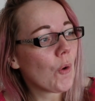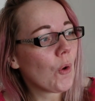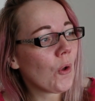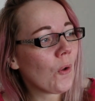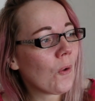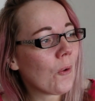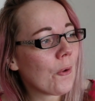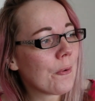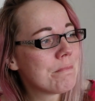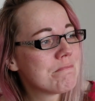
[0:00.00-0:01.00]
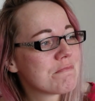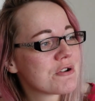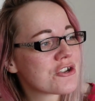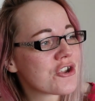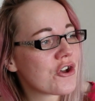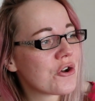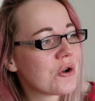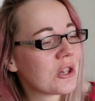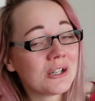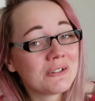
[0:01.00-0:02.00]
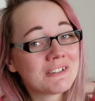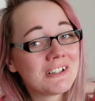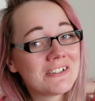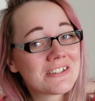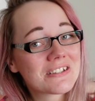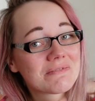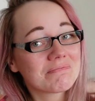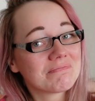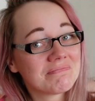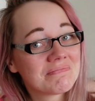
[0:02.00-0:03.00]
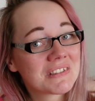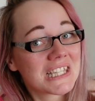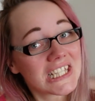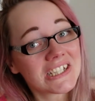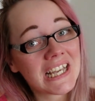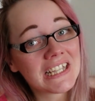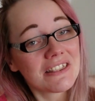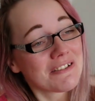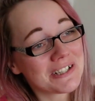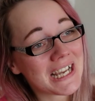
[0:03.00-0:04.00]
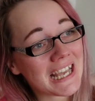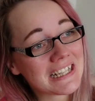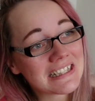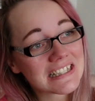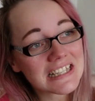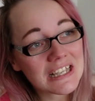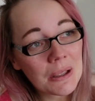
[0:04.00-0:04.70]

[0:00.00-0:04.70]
So a lot of clothes, second-hand, third-hand.